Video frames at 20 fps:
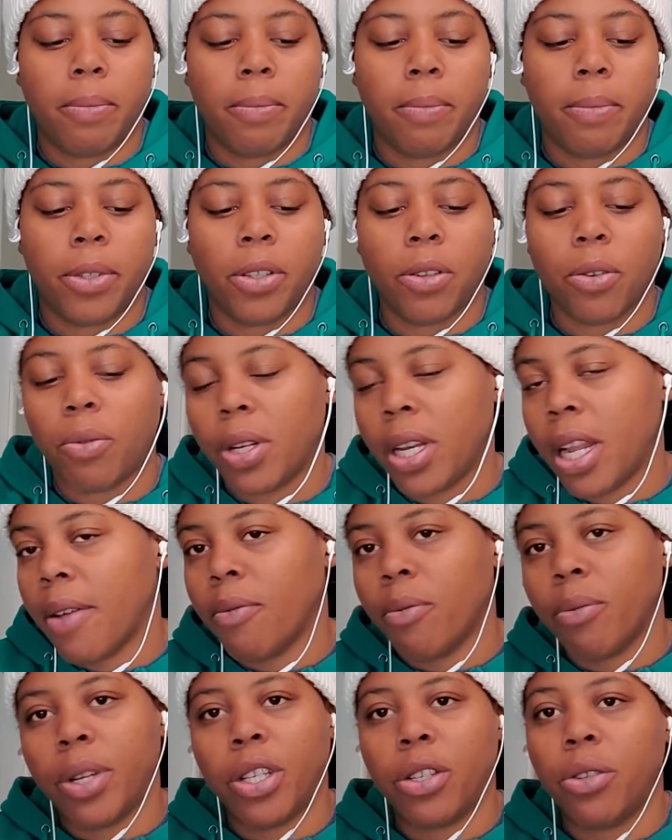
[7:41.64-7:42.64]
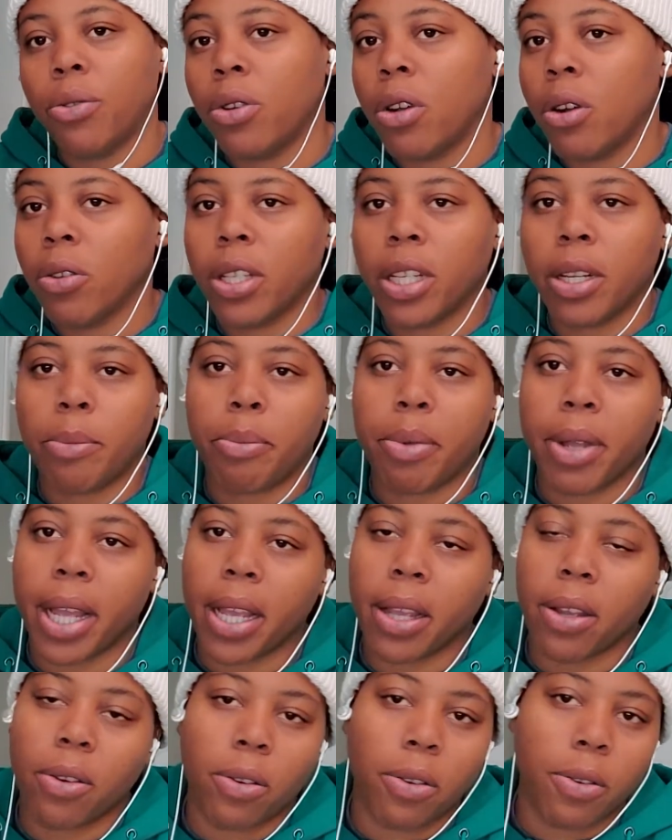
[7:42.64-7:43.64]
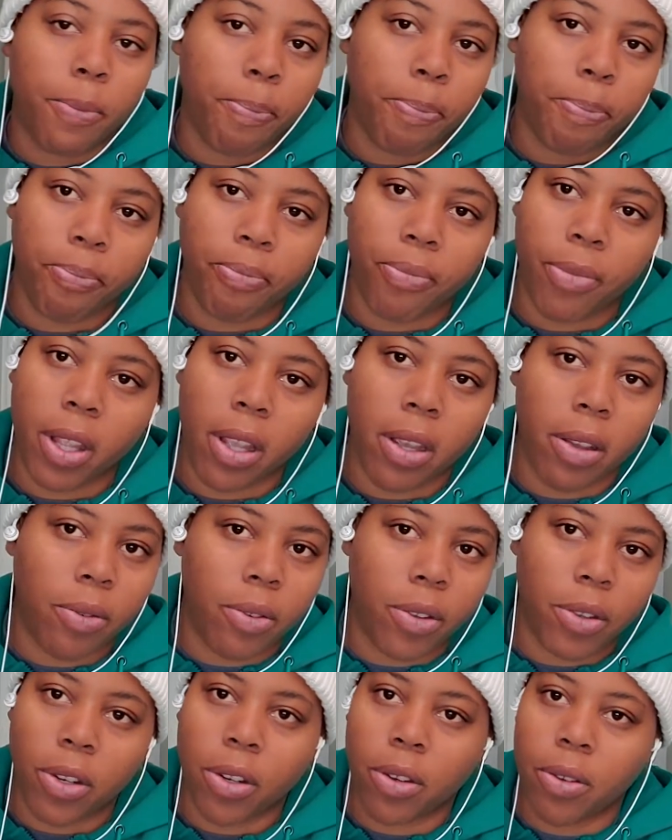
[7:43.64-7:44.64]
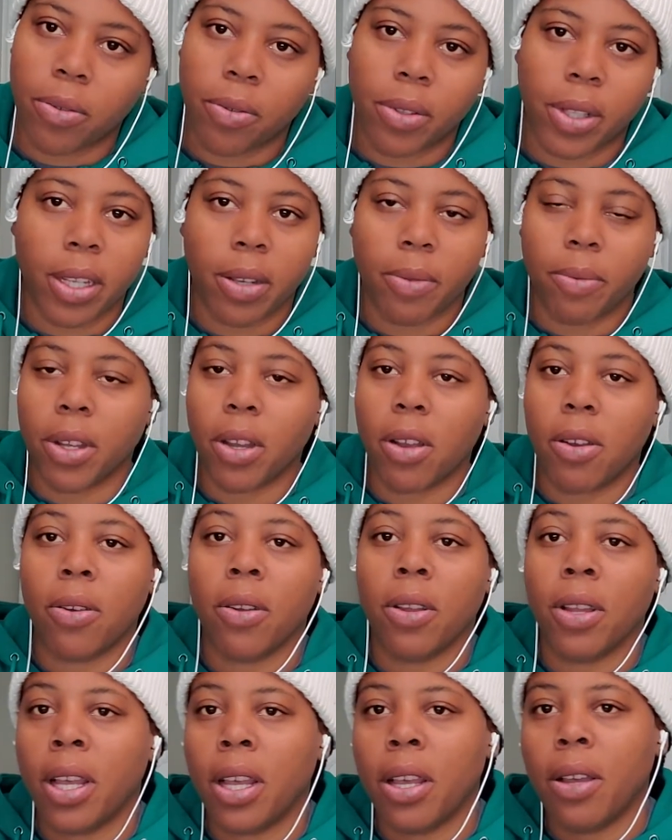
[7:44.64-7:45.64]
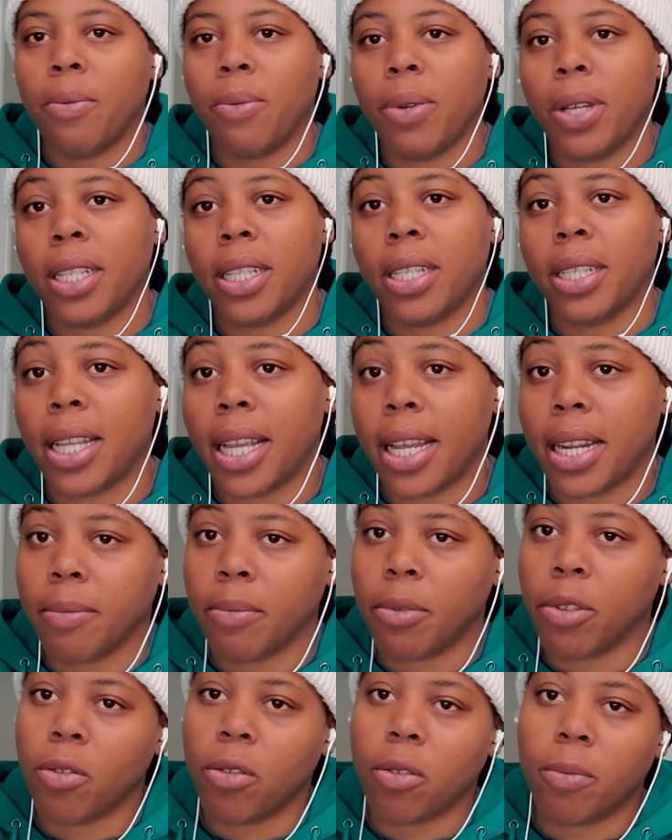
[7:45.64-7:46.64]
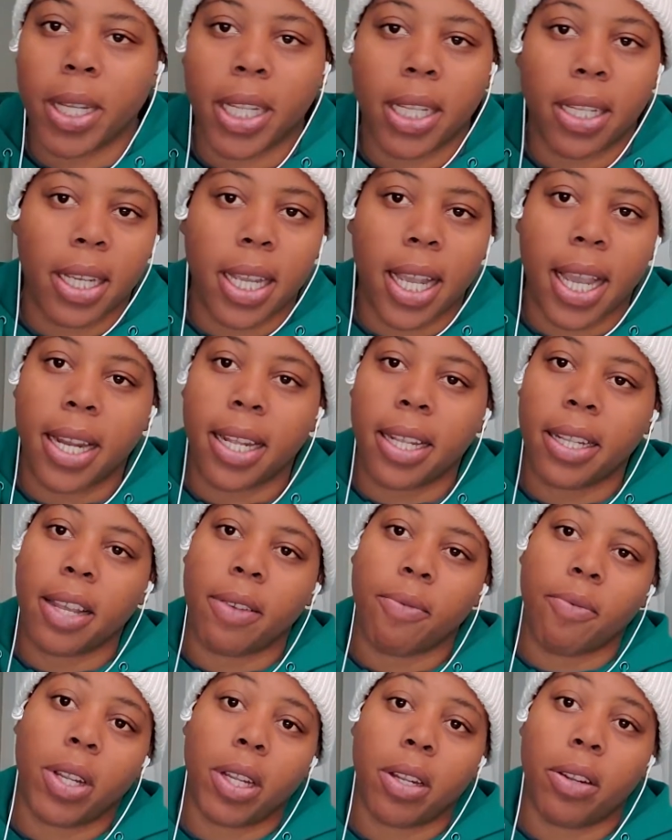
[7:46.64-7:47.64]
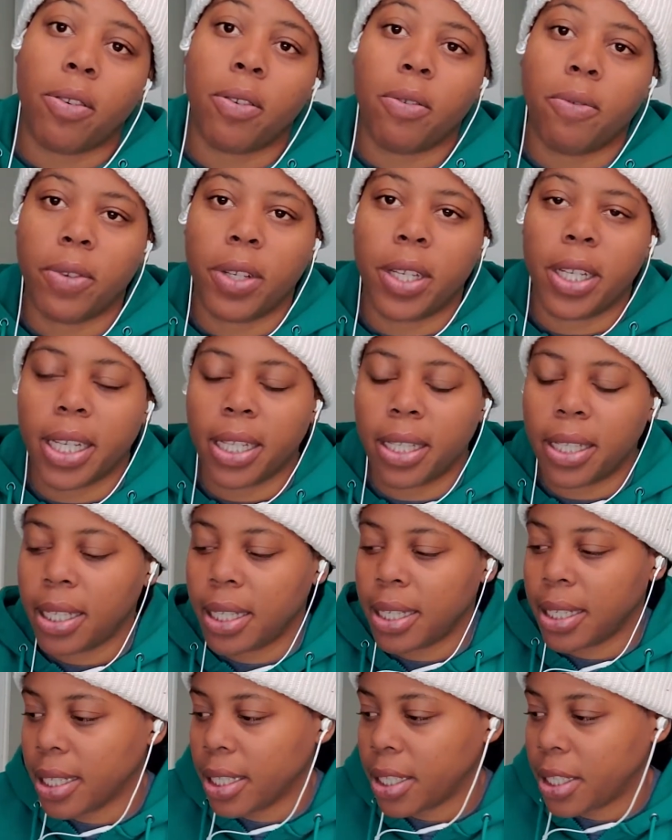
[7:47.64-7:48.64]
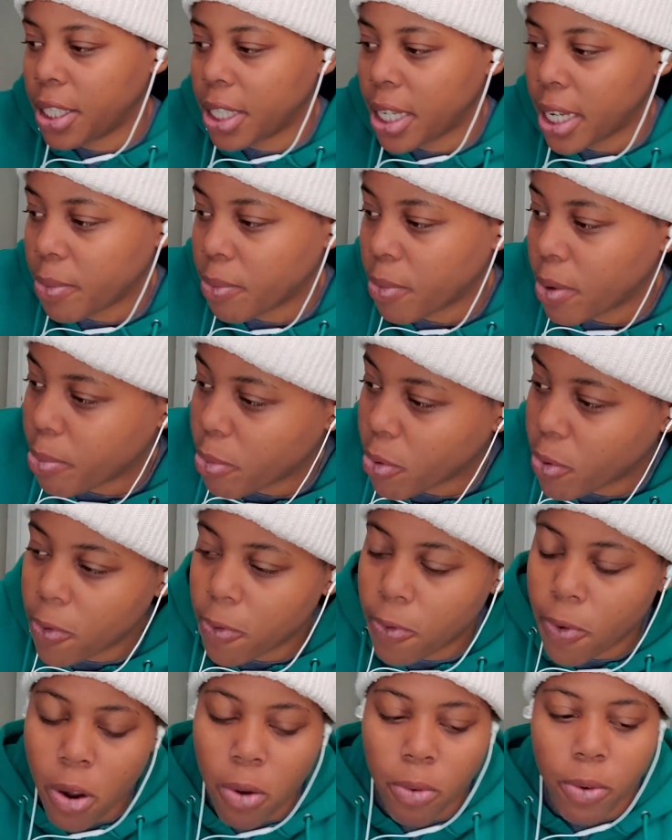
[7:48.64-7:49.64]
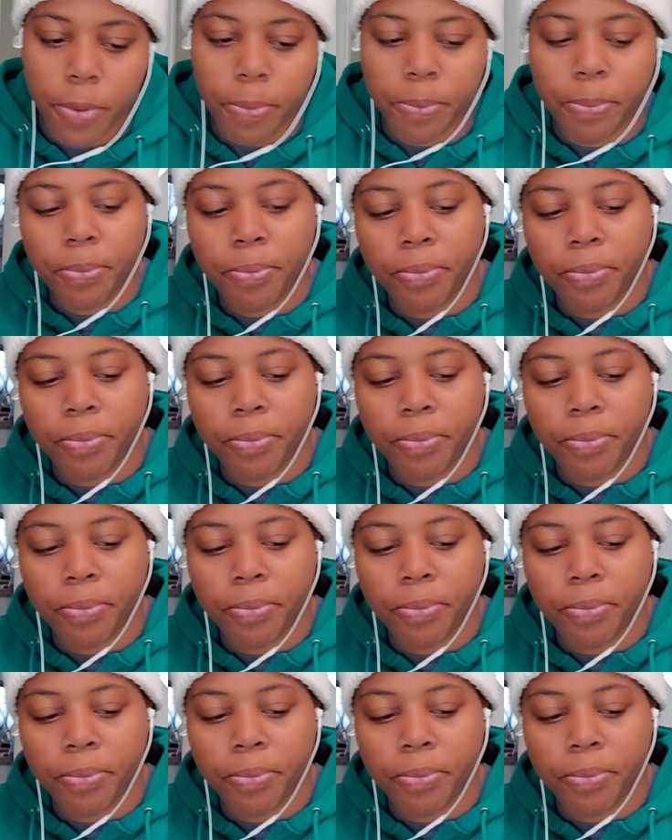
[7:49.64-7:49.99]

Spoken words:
So whenever we do go to the bank or, you know, there we go. We can just hand them to them. They look at it, they read it over, and they see it's legit, and we move forward.